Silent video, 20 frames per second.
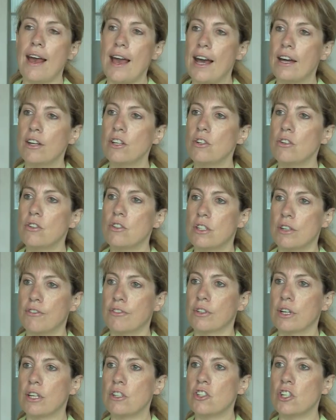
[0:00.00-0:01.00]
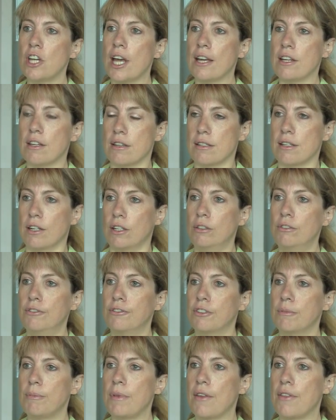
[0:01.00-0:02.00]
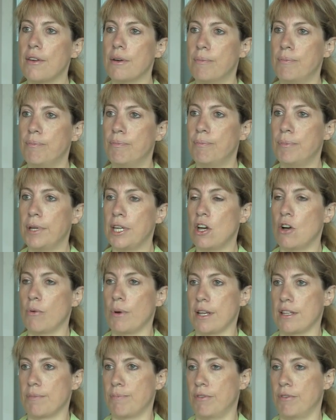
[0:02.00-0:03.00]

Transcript: How do you differentiate yourself from other POS